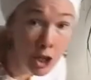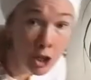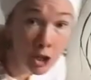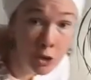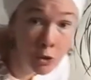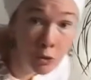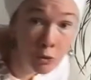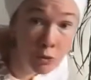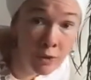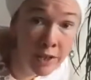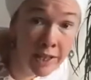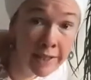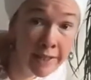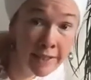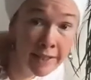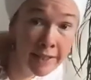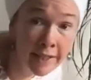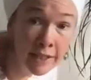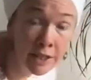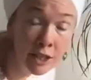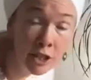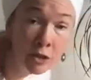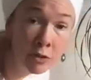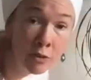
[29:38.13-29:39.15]
Your wrists
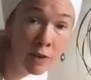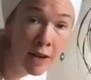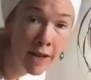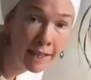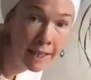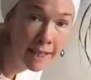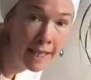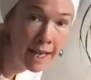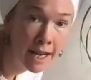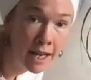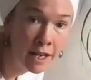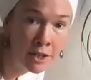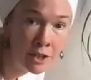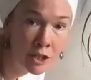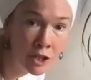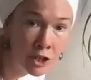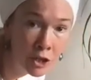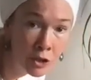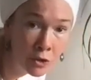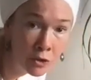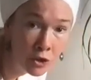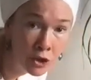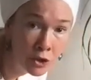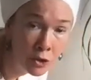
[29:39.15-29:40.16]
are directly under
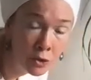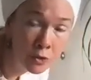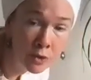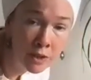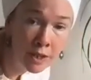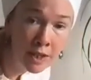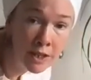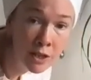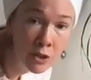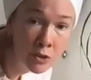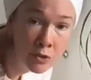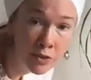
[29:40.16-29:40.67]
your shoulders,